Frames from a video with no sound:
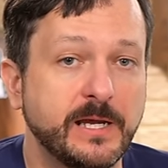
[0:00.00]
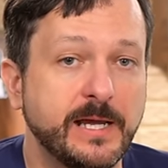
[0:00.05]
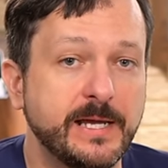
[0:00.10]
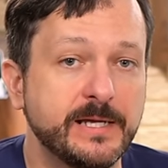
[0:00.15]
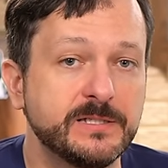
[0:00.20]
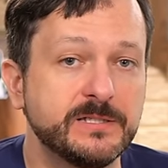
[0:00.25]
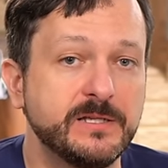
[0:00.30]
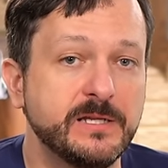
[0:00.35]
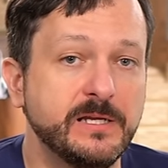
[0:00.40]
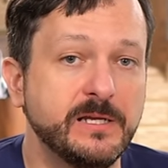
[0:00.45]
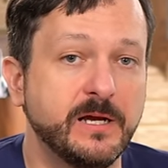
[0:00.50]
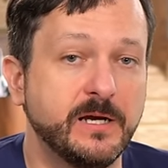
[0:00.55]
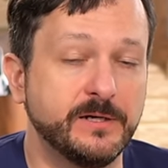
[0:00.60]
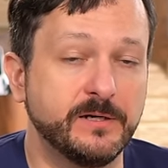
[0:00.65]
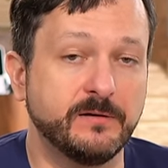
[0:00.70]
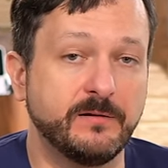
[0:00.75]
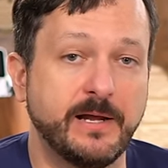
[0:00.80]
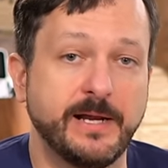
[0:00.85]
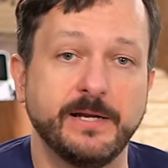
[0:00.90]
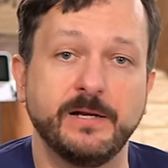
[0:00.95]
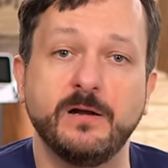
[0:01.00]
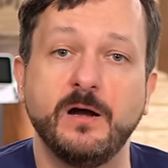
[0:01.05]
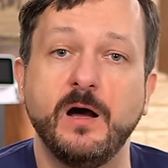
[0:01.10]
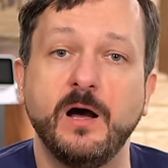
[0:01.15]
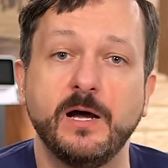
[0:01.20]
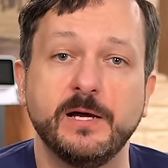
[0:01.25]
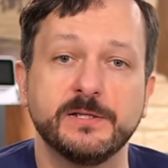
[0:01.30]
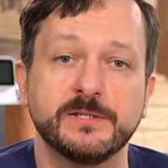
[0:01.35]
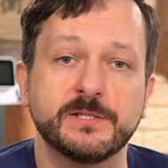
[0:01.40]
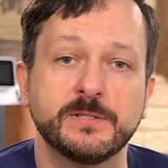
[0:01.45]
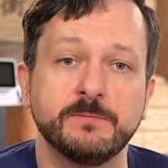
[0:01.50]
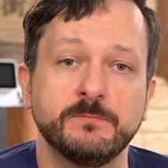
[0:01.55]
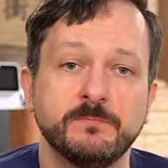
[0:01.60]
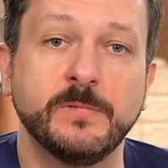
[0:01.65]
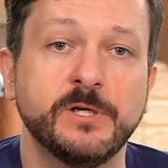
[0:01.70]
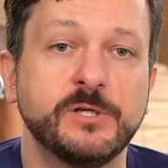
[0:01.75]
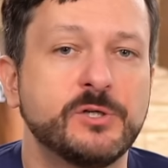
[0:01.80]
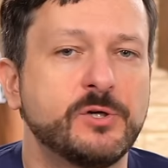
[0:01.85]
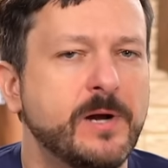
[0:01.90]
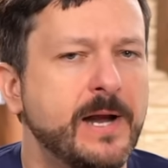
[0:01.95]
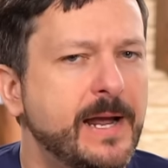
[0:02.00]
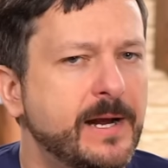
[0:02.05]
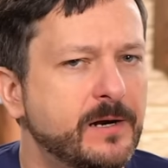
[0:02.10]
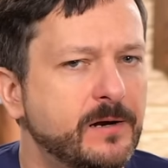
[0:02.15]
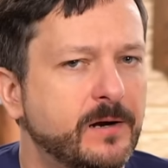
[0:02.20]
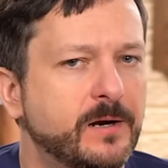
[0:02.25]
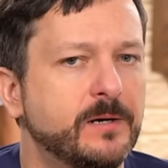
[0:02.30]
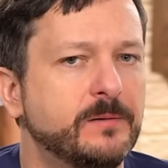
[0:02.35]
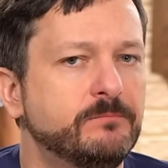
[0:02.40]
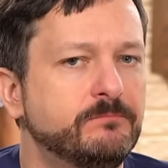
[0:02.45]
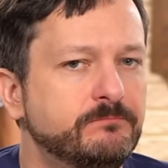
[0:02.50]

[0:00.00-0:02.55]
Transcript: as the underlying cause tracker.